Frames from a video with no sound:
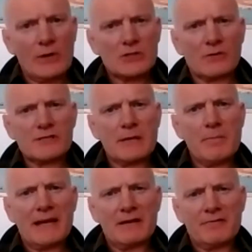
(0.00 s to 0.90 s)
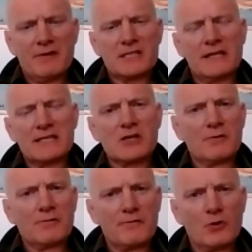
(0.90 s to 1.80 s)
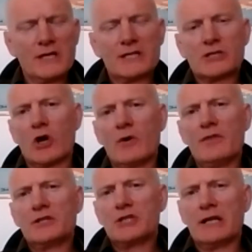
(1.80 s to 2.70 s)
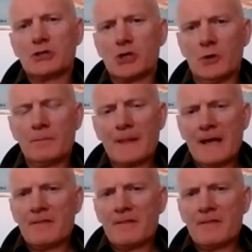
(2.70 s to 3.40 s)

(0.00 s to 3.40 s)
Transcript: which obviously manifested itself 4 years ago in the Gilets Jaunes.